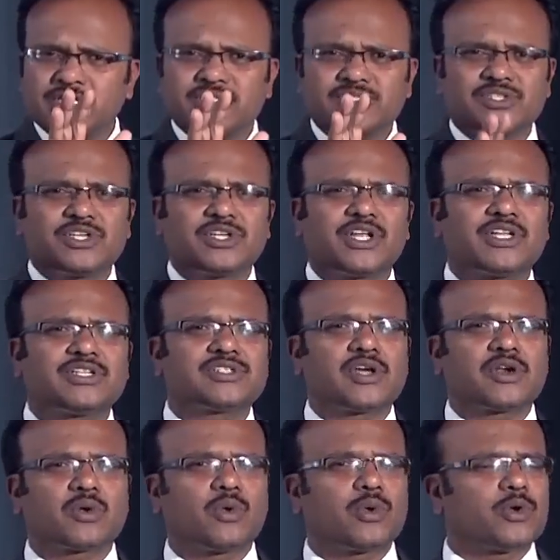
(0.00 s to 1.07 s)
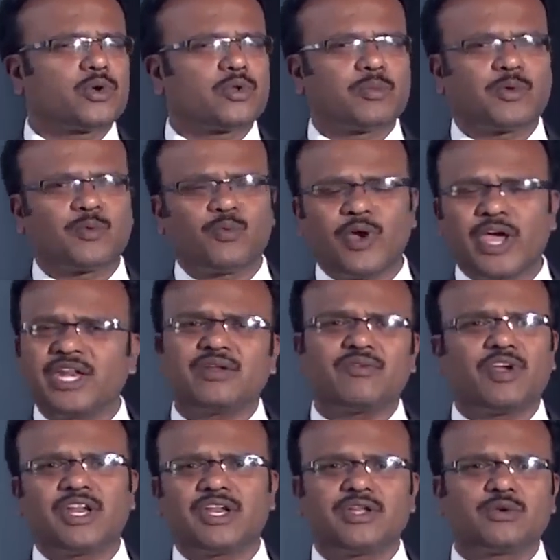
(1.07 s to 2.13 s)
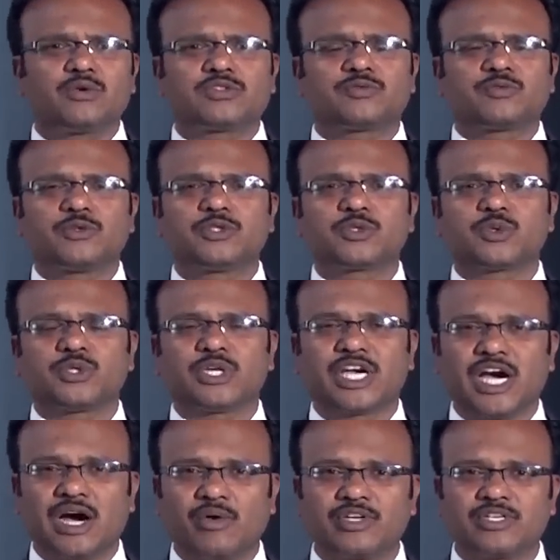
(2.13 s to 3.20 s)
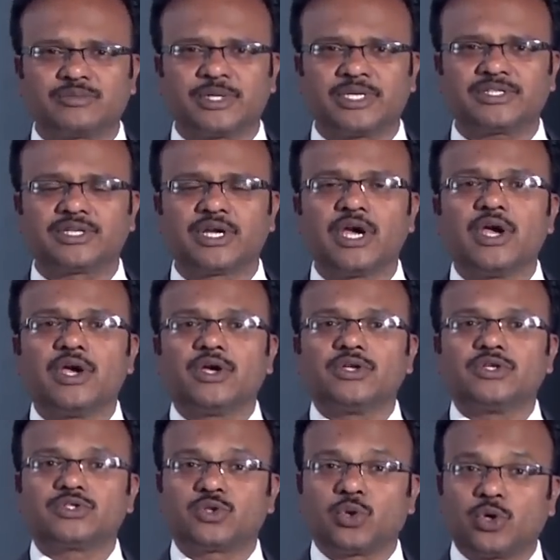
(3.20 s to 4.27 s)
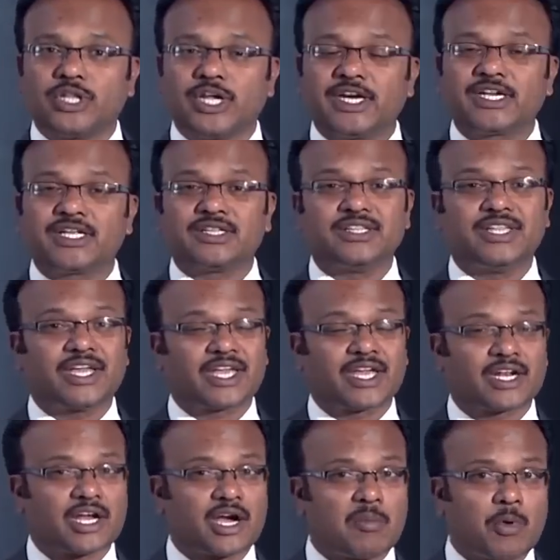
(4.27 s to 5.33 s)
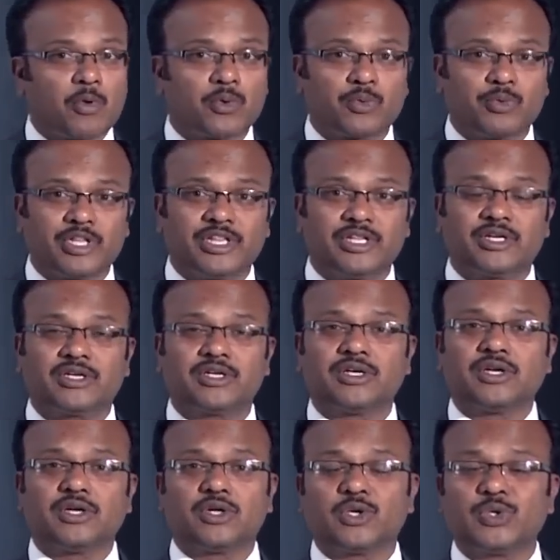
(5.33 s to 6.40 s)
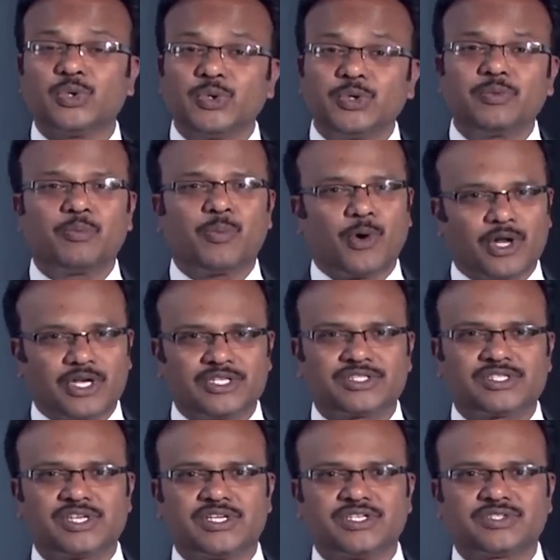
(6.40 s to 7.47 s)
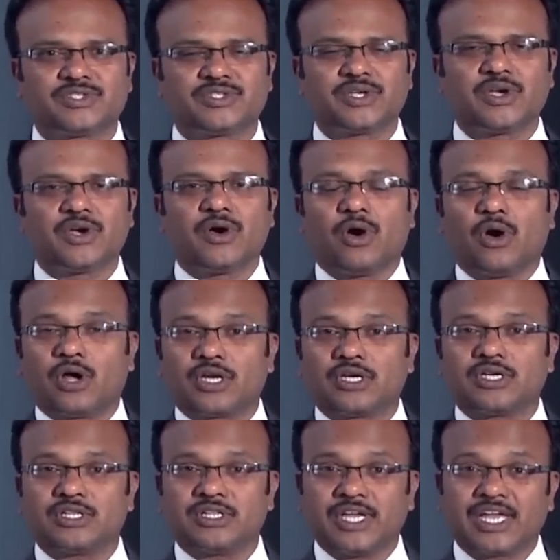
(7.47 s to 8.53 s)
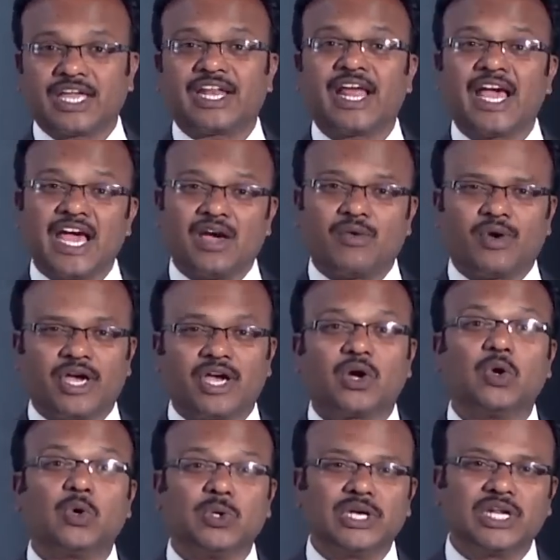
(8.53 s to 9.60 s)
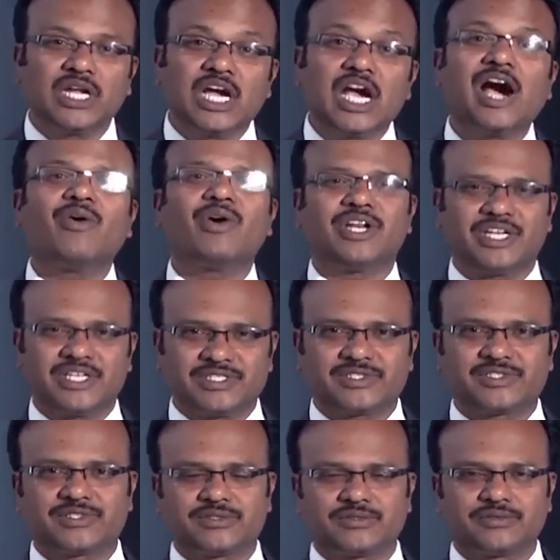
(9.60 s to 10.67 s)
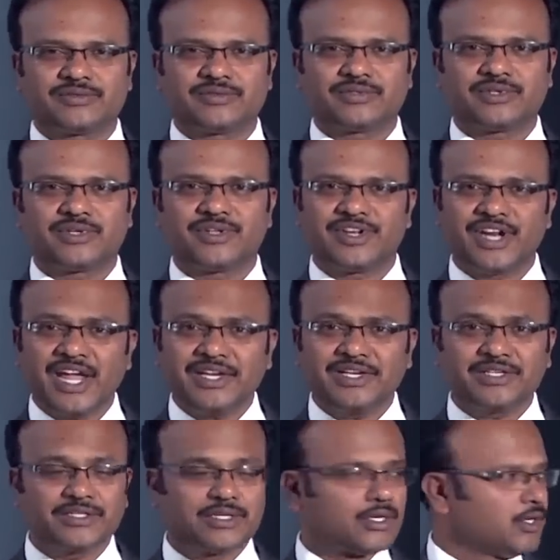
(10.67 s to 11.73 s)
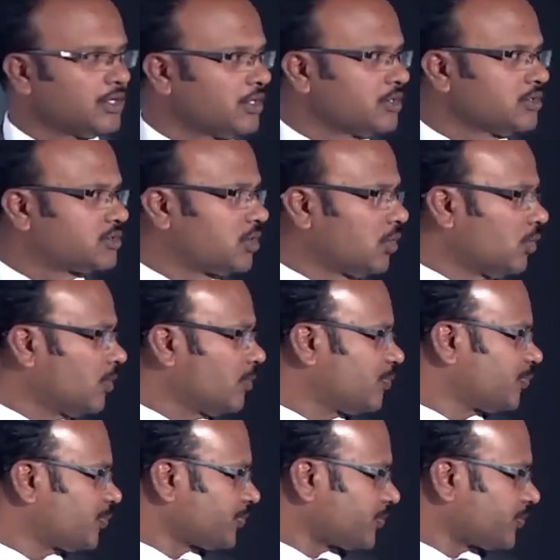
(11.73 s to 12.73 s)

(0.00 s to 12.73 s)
these details are going to be very, very useful to the government, so that they can come out with good policies, or they can have a good governance, right? So